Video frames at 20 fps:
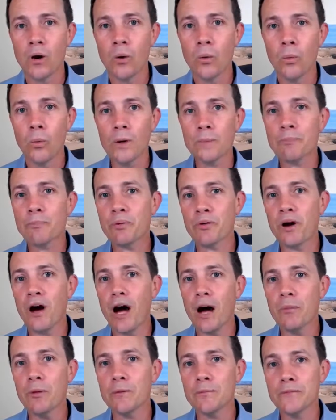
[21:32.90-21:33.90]
What
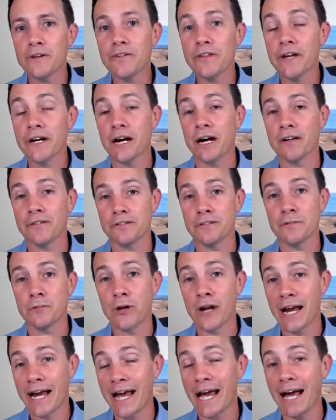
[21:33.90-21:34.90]
problem did the customer
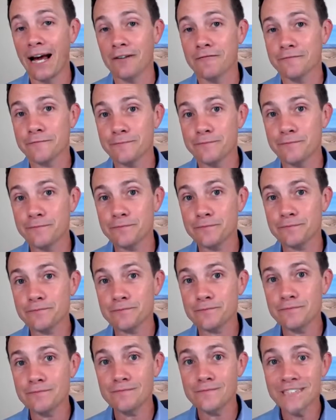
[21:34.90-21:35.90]
have?
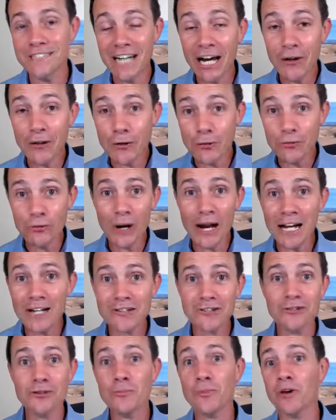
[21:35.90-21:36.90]
Now, the
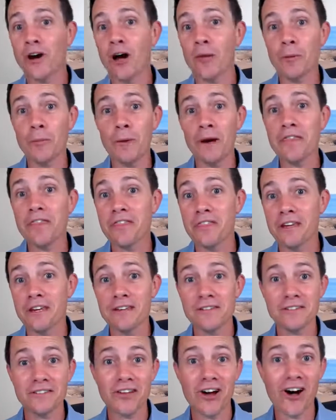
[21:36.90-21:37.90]
rational problem, I think,
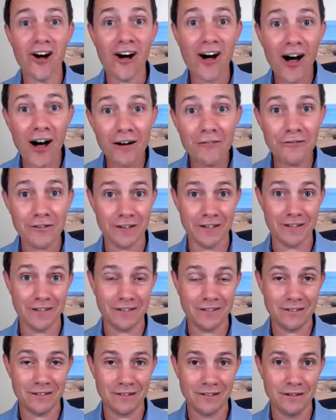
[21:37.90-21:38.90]
is
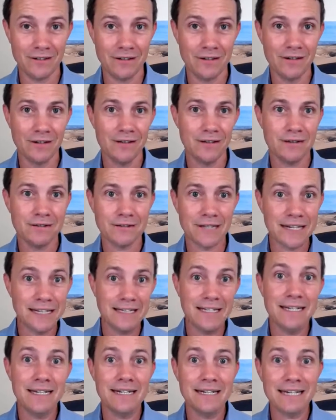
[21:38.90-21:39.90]
obvious. They
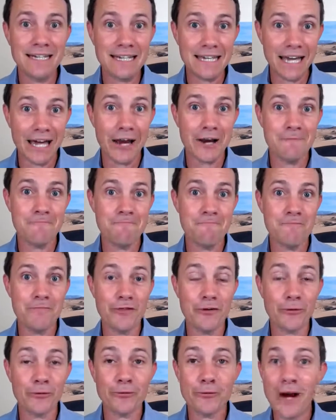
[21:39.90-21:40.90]
needed to get
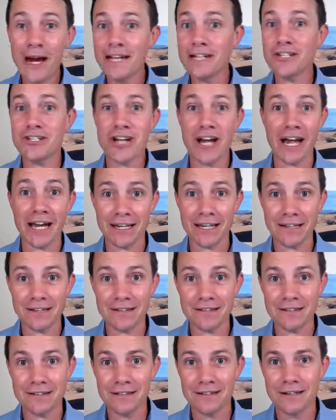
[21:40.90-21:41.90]
the right
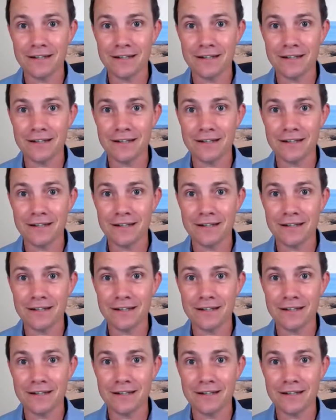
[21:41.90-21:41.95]
jackets.